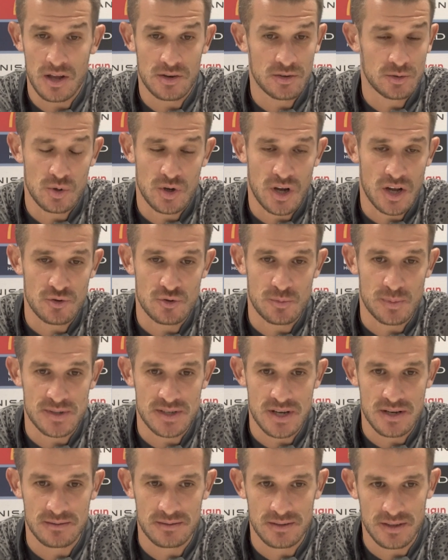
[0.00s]
Look,
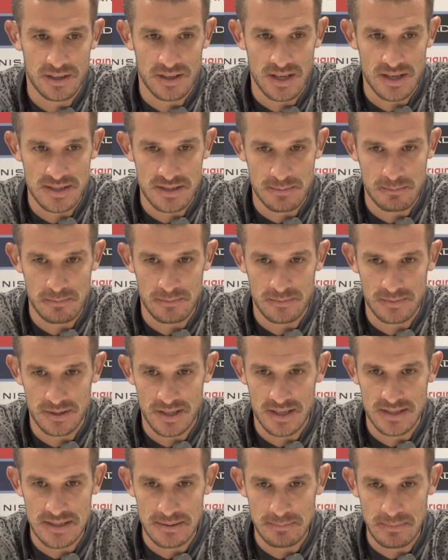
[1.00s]
100%. It
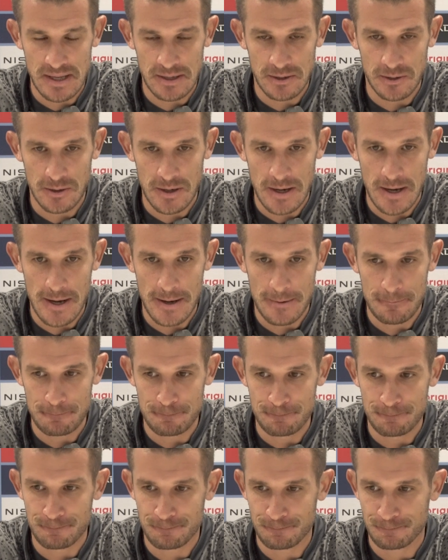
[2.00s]
doesn't matter.
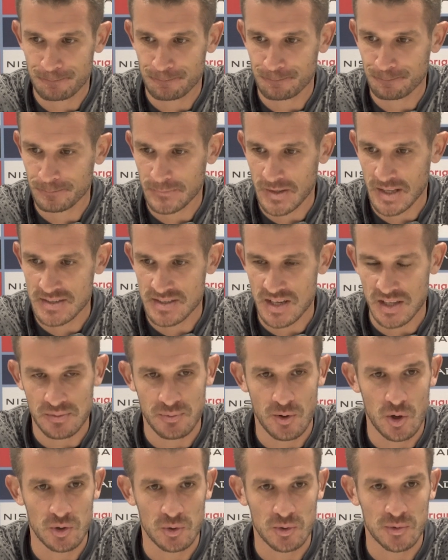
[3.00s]
It's
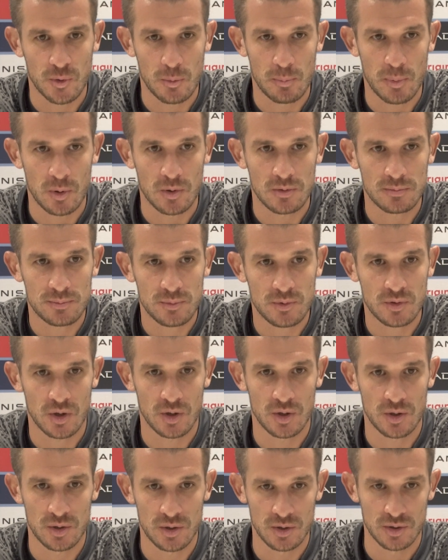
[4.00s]
finals football.
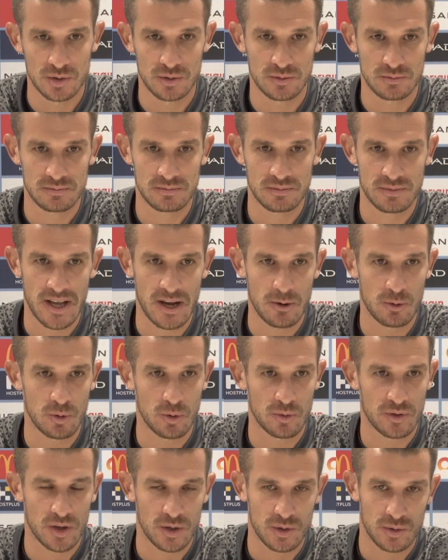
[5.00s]
So now
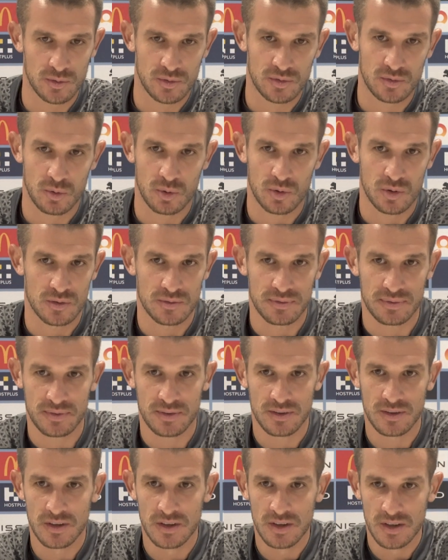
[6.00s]
all those sort
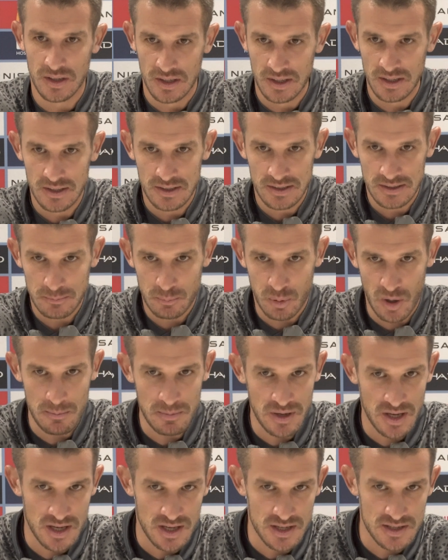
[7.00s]
of
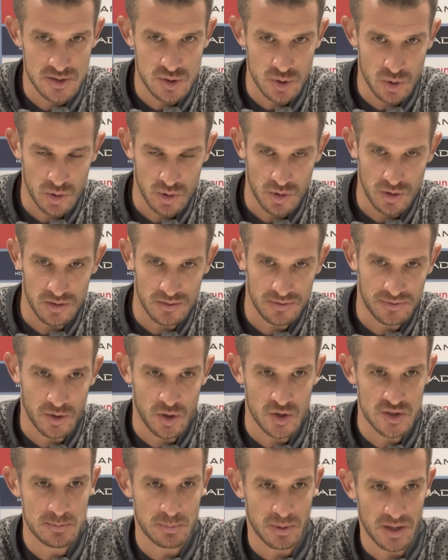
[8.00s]
premiers or
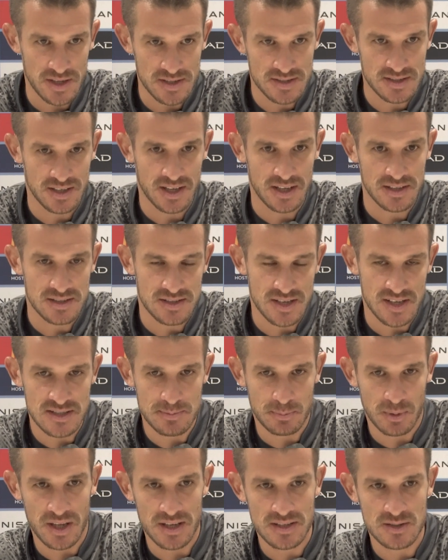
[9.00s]
first place against
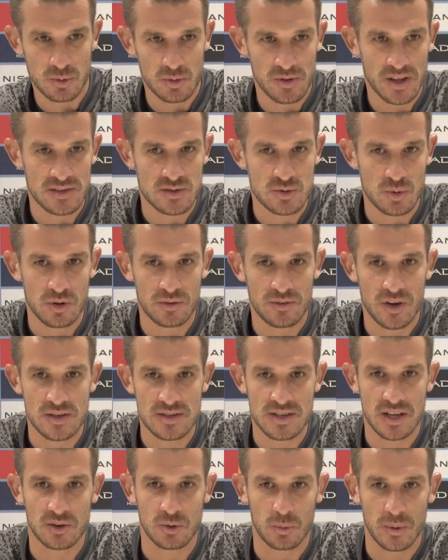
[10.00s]
sixth place, all that sort of
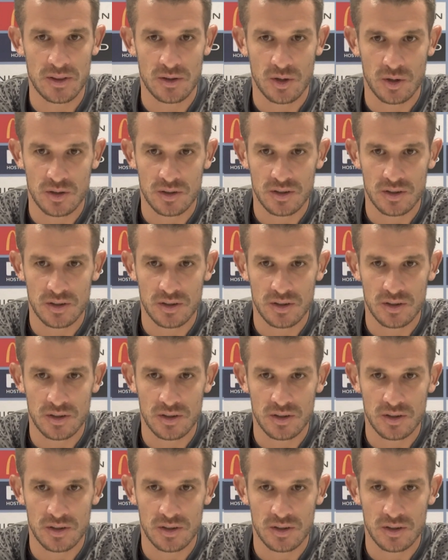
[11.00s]
goes out the window.